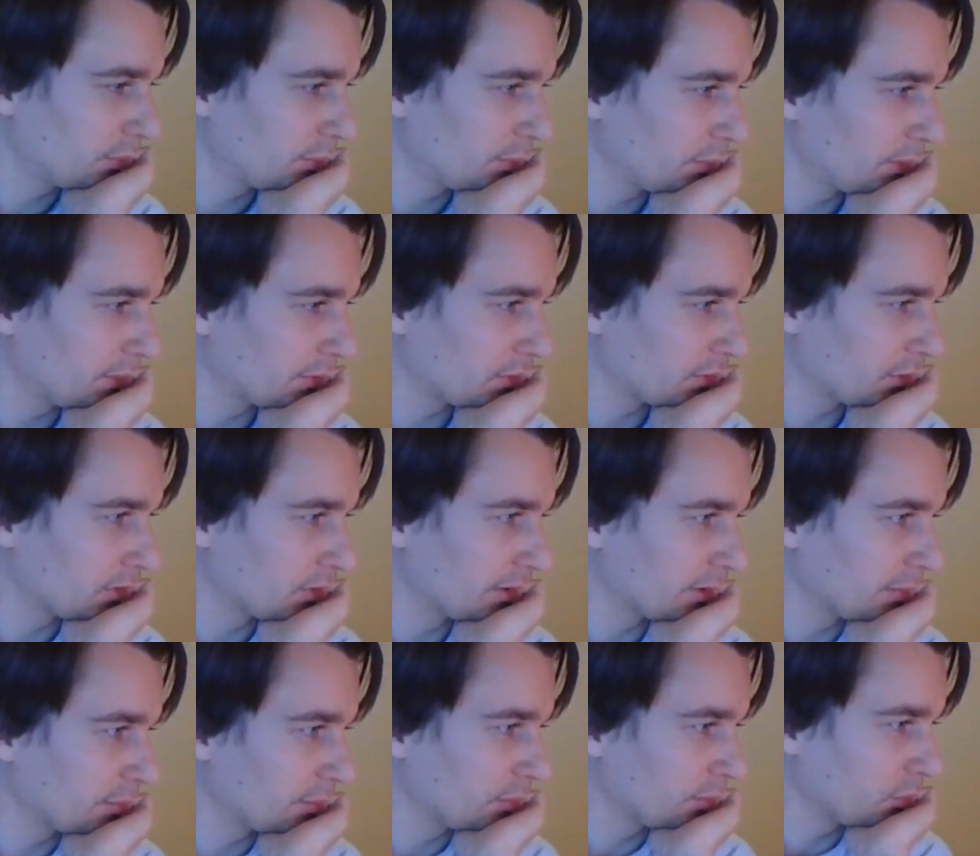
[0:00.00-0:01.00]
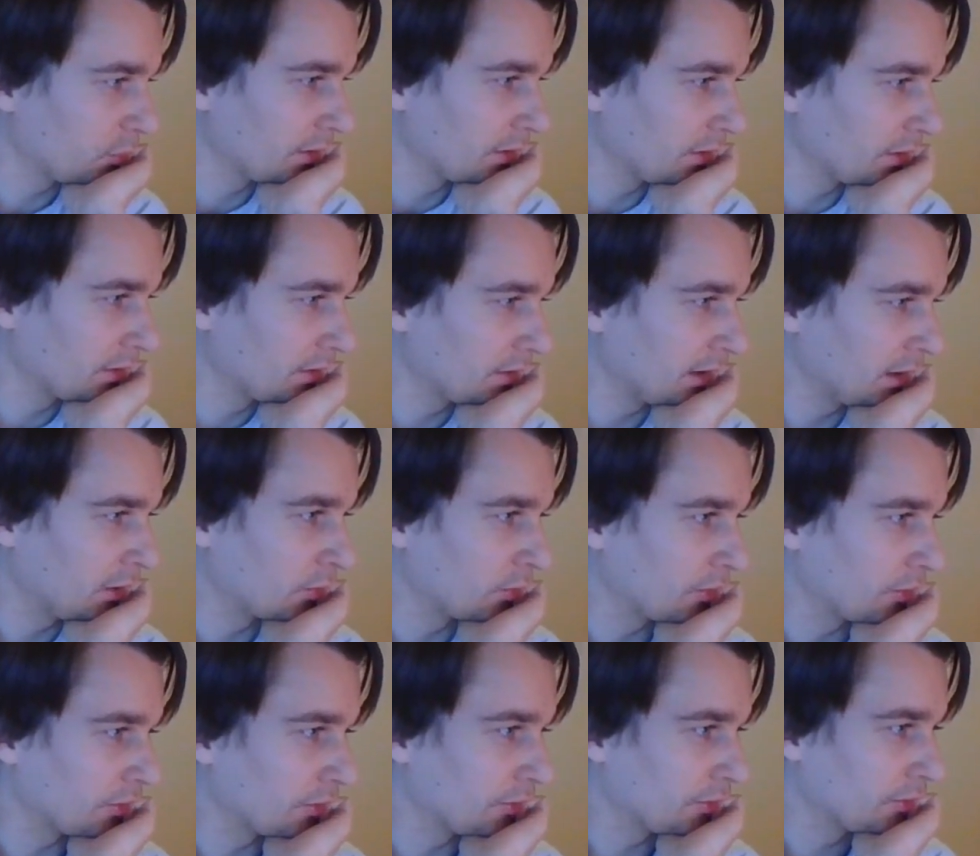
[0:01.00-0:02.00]
but showed up one
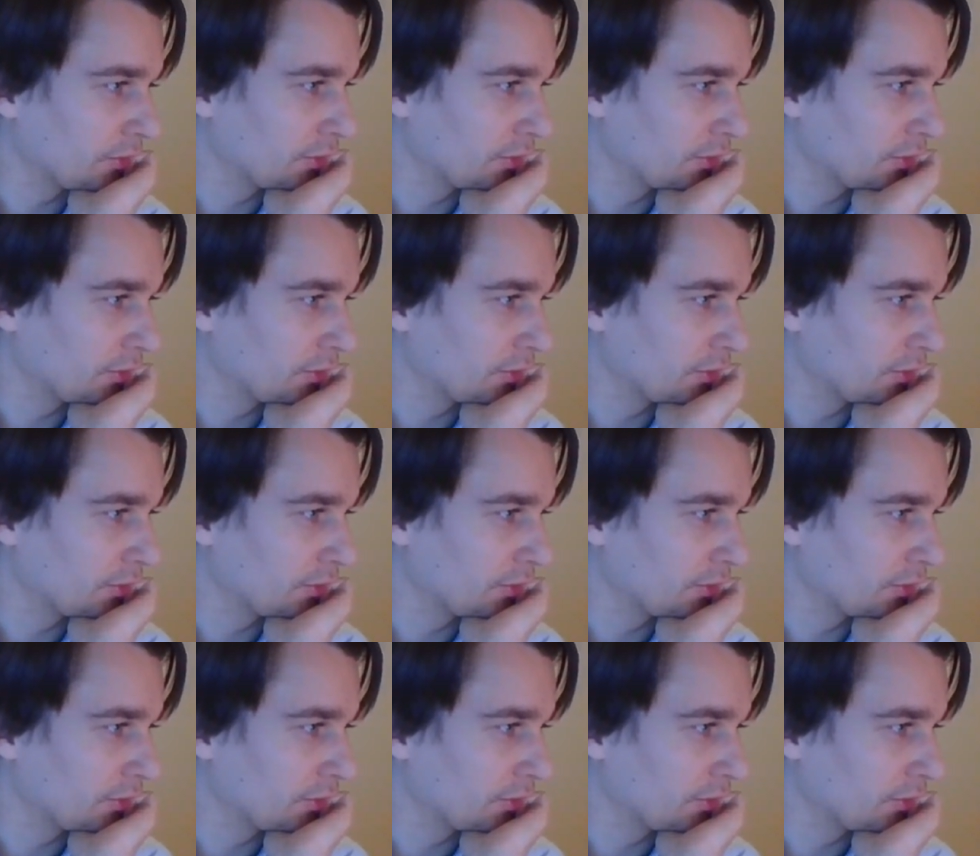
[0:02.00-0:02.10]
hour